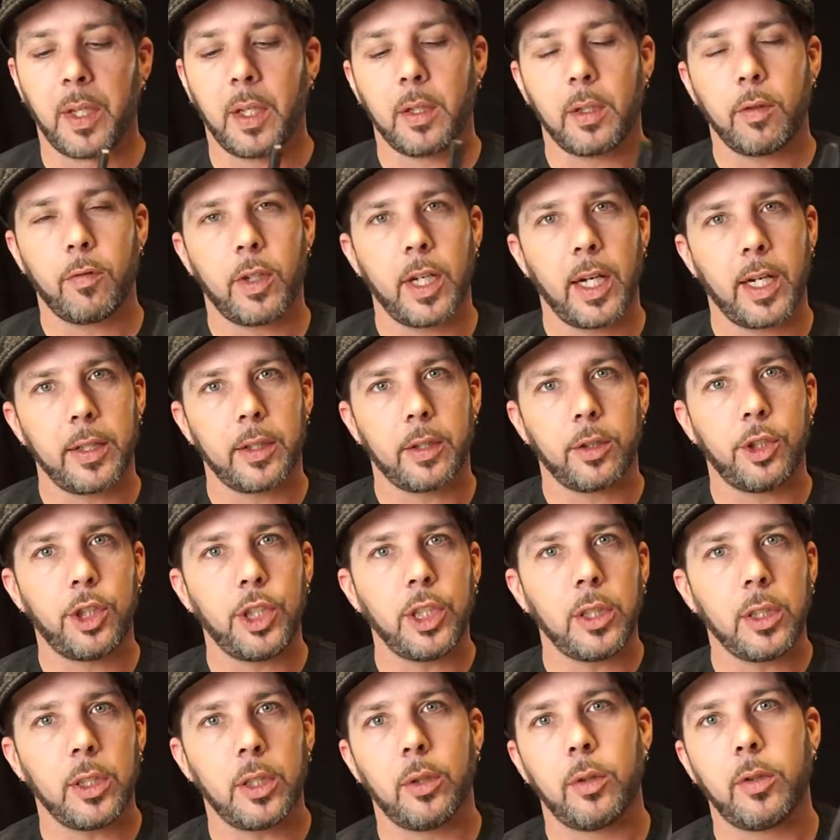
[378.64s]
You've
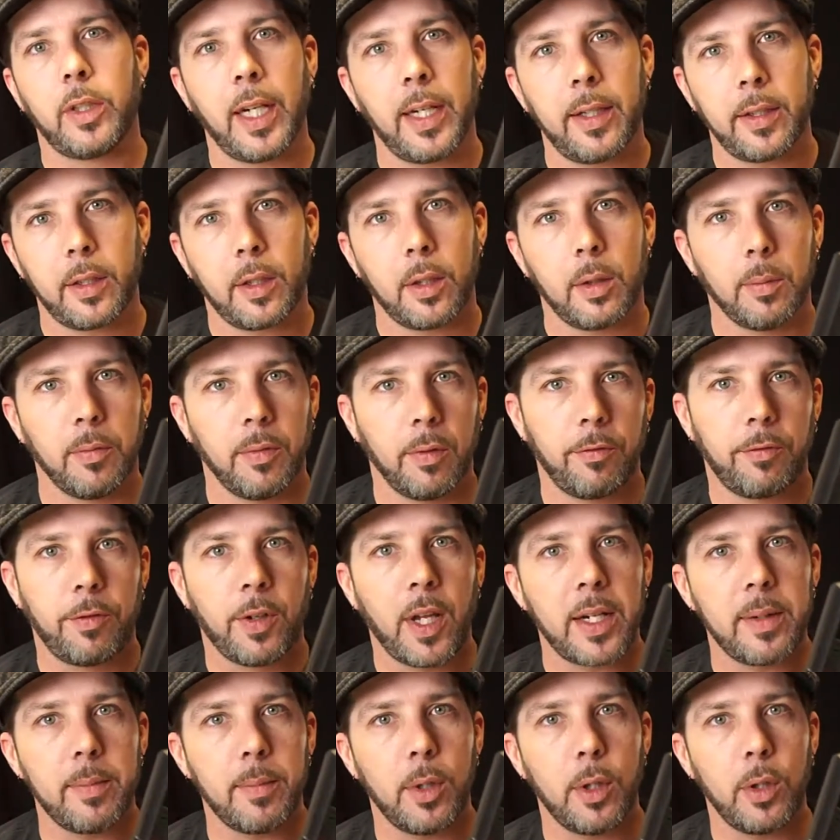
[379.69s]
got your
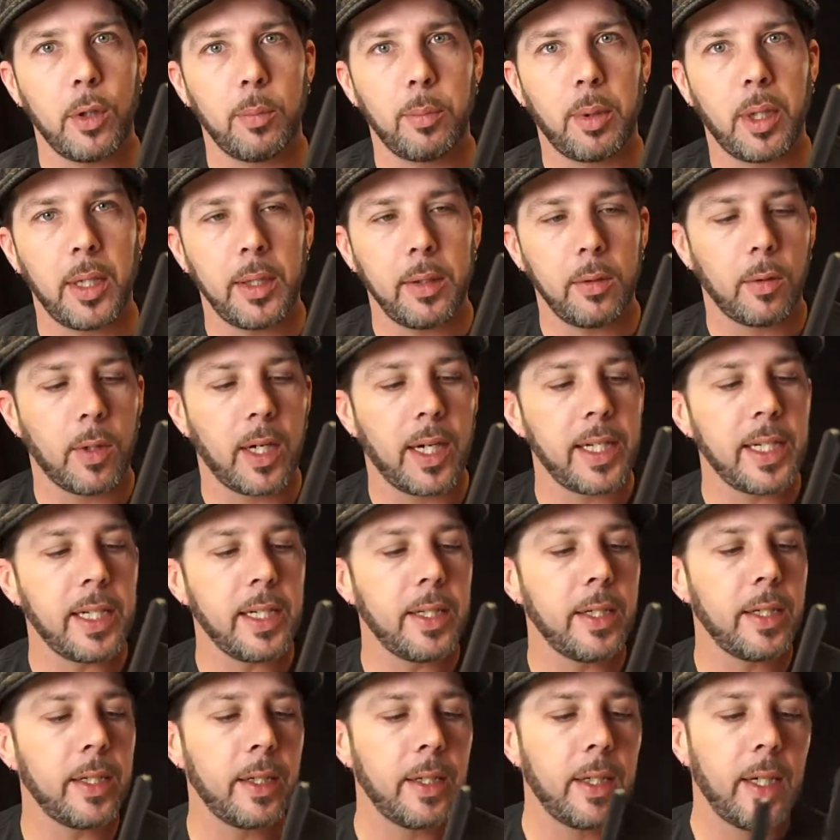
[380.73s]
flight mode button right
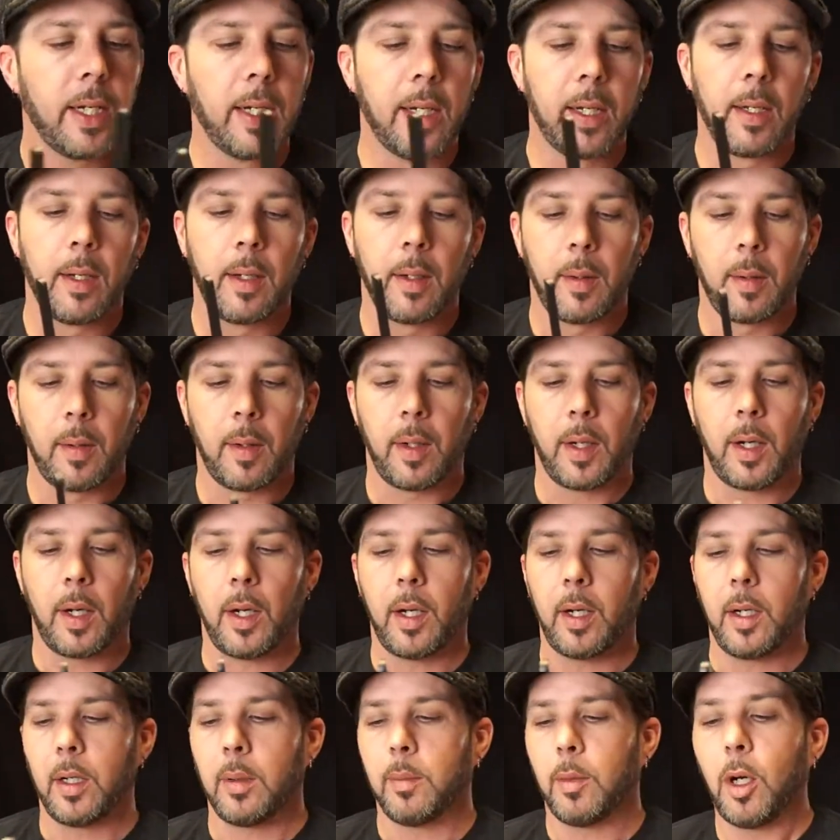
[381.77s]
here.
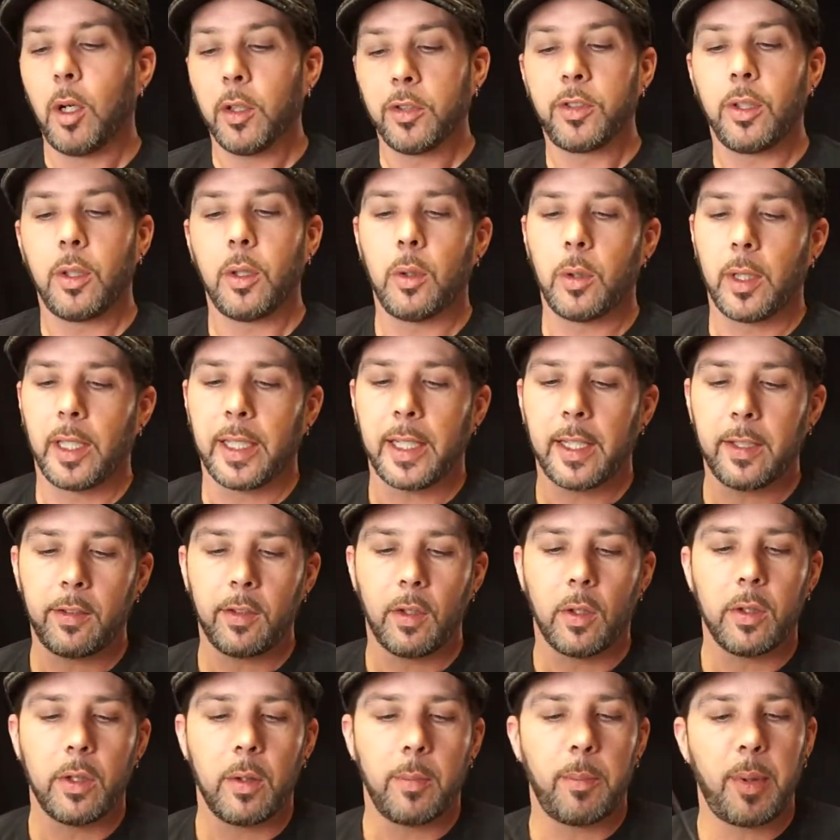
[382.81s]
Also, I guess
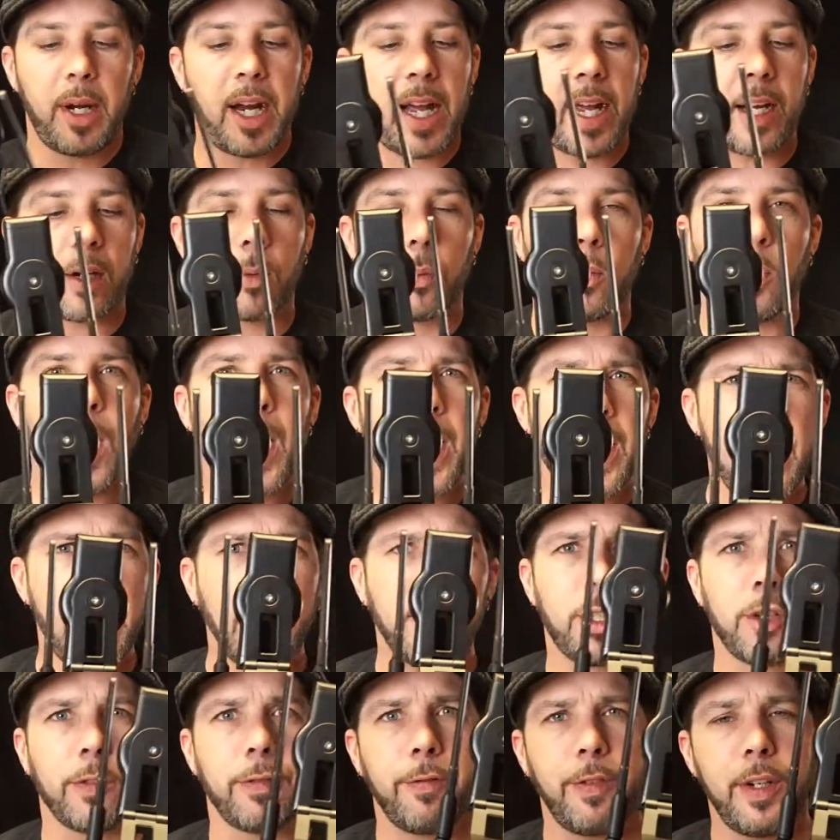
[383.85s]
on the back, right
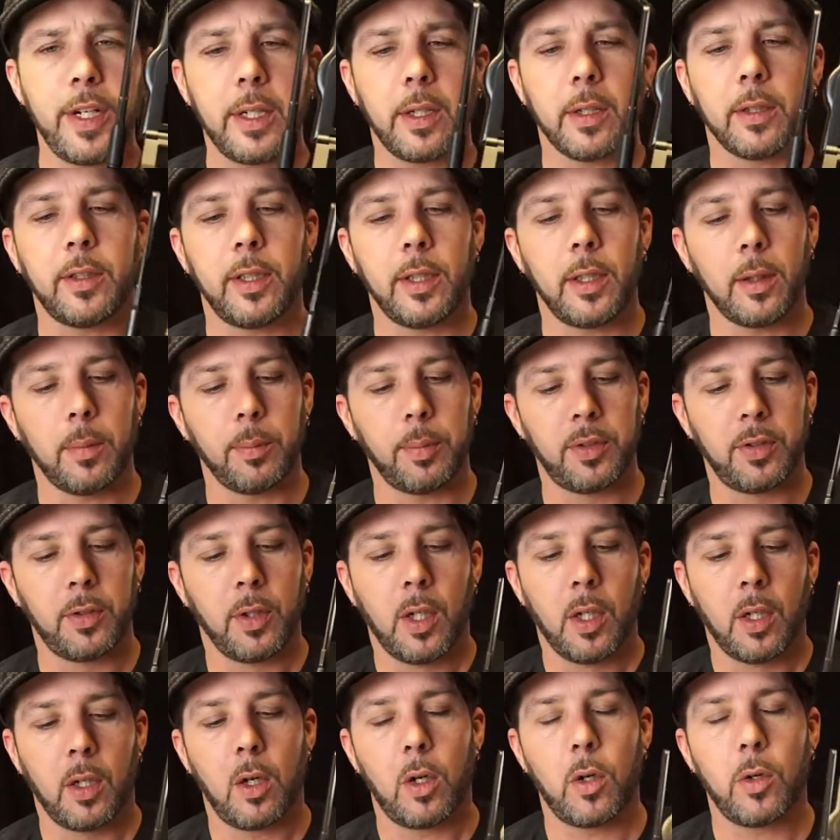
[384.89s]
at your fingertips,
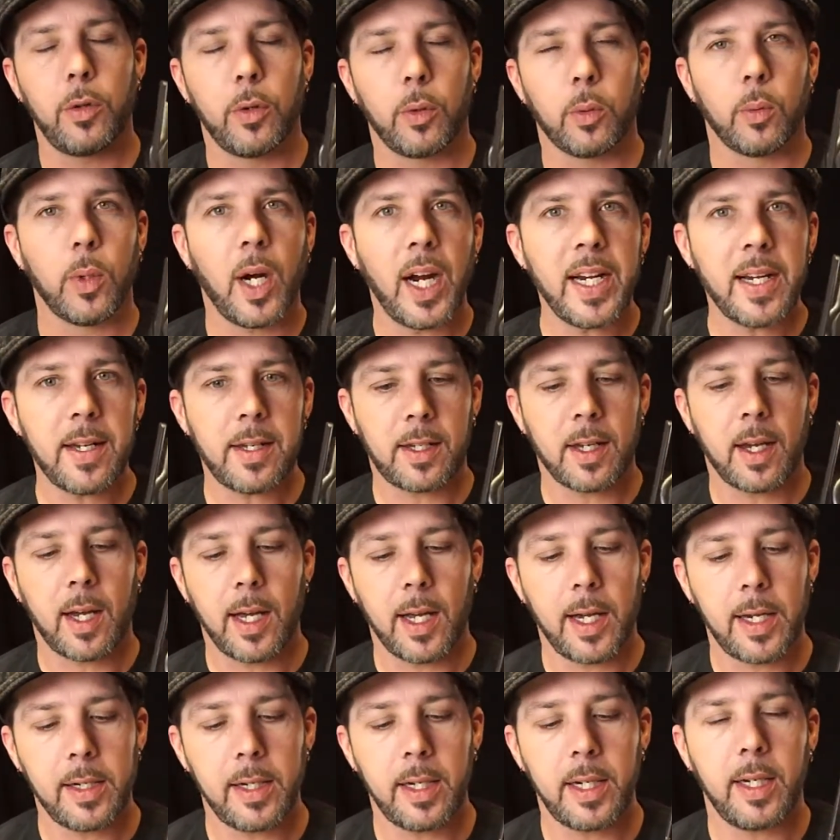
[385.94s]
on the right
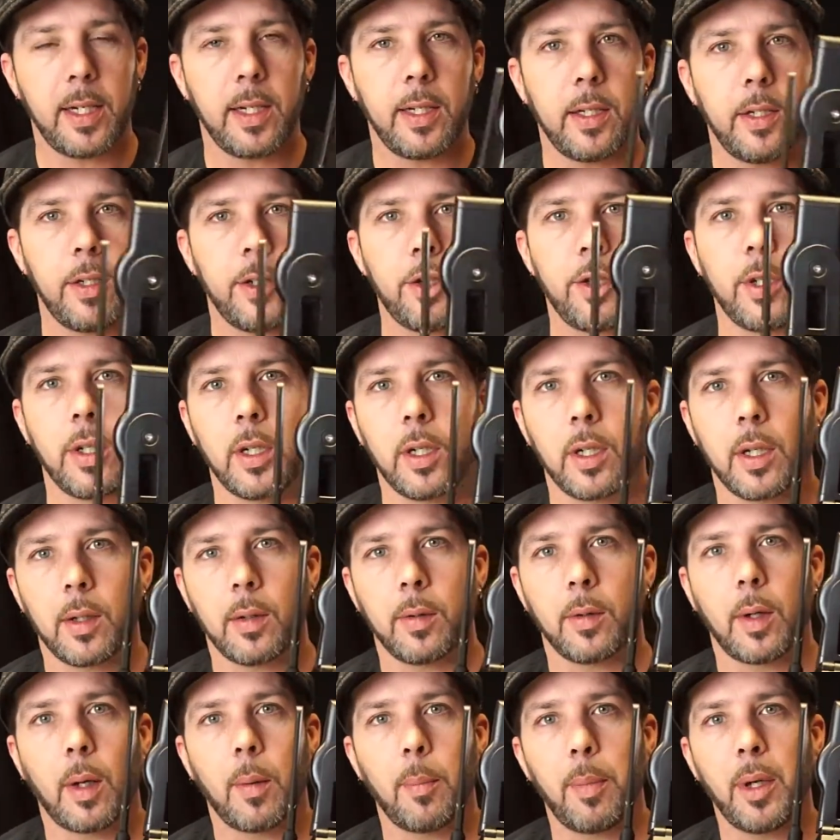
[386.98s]
side is
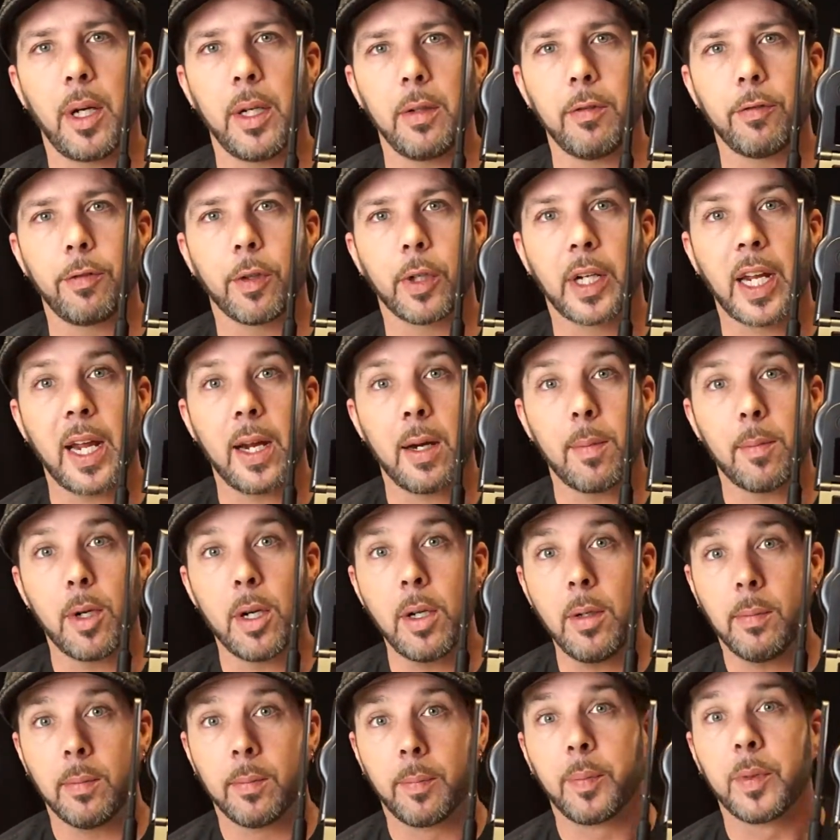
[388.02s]
a button for
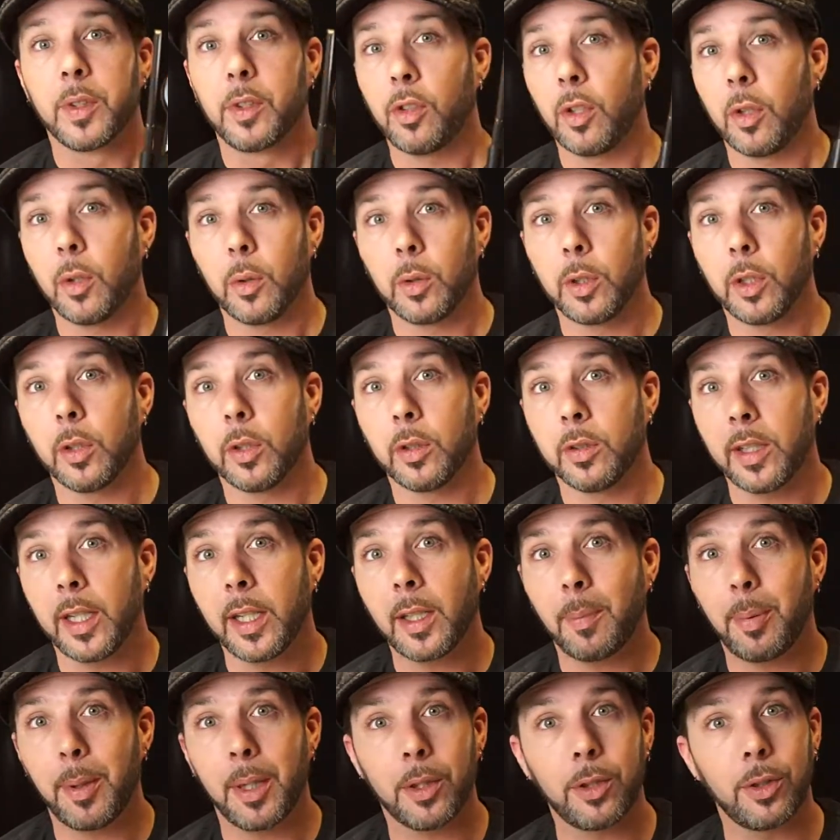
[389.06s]
camera, so you can take
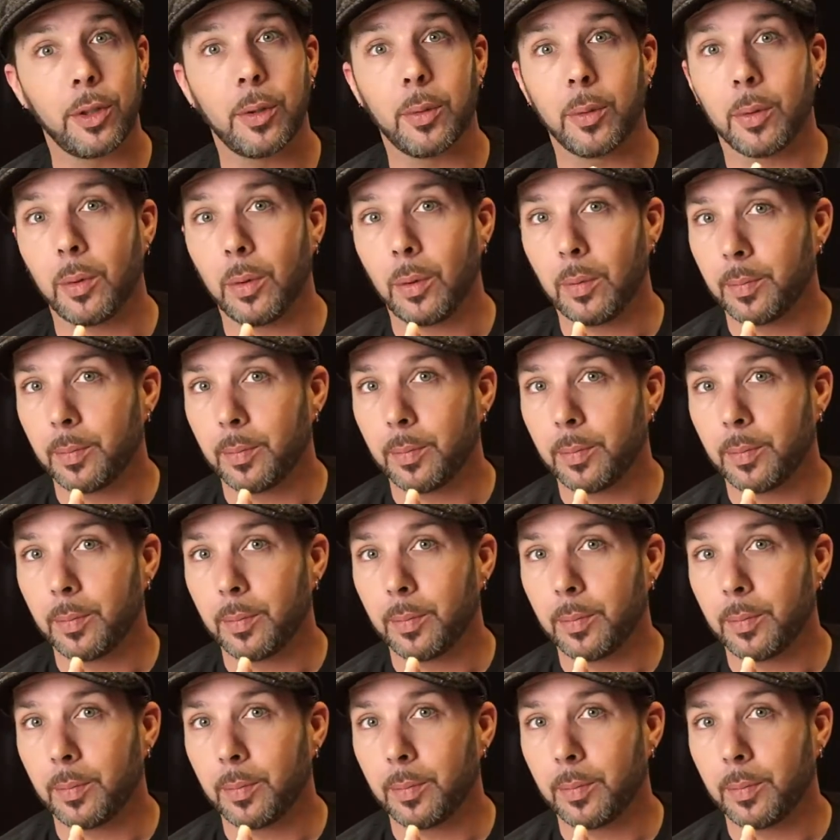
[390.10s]
a picture